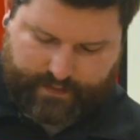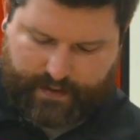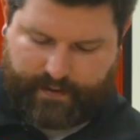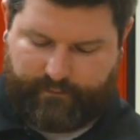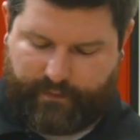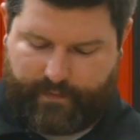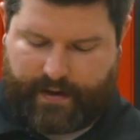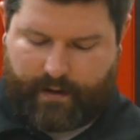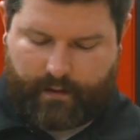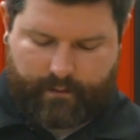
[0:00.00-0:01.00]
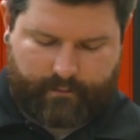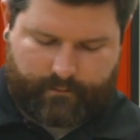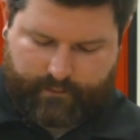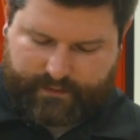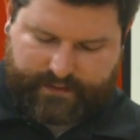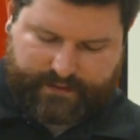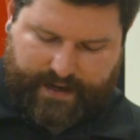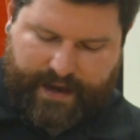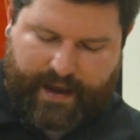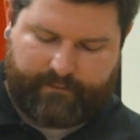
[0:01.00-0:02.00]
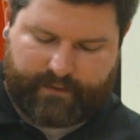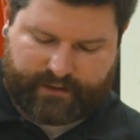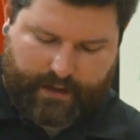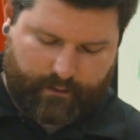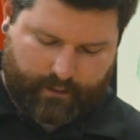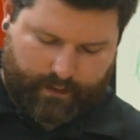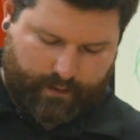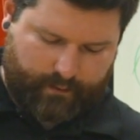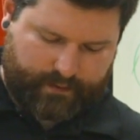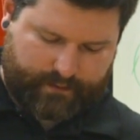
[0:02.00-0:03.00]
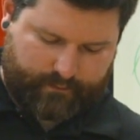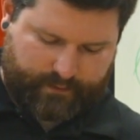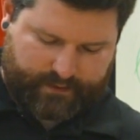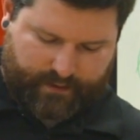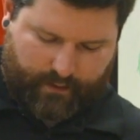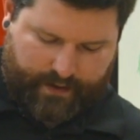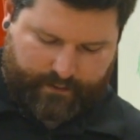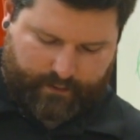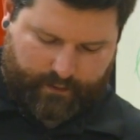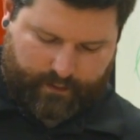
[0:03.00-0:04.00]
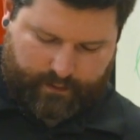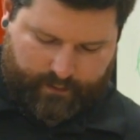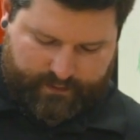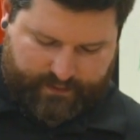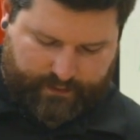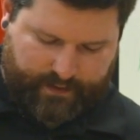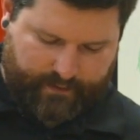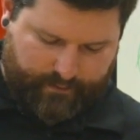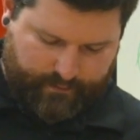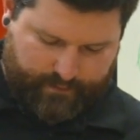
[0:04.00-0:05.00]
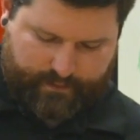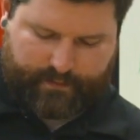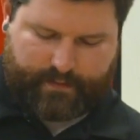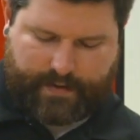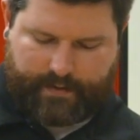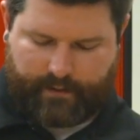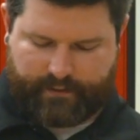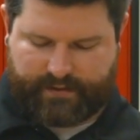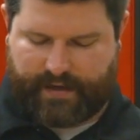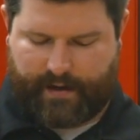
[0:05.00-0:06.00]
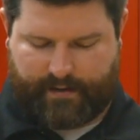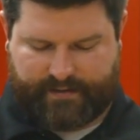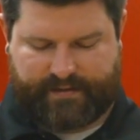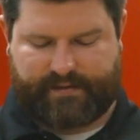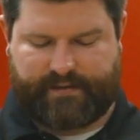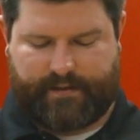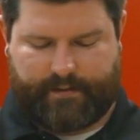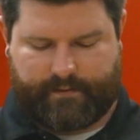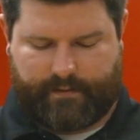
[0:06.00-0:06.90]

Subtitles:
And then from there, since I have the shell closed, you can just go ahead and close the lid, and that'll just kind of assist you.